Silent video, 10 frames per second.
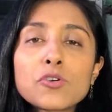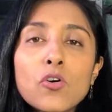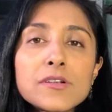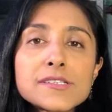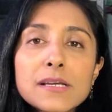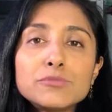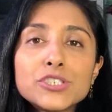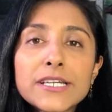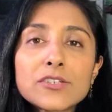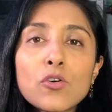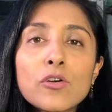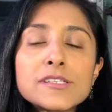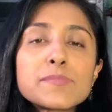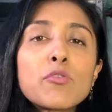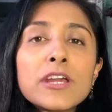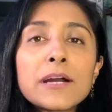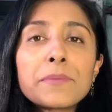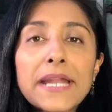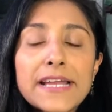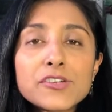or subject or is putting up
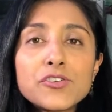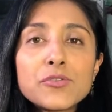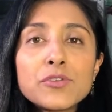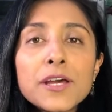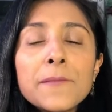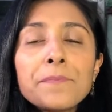an attitude,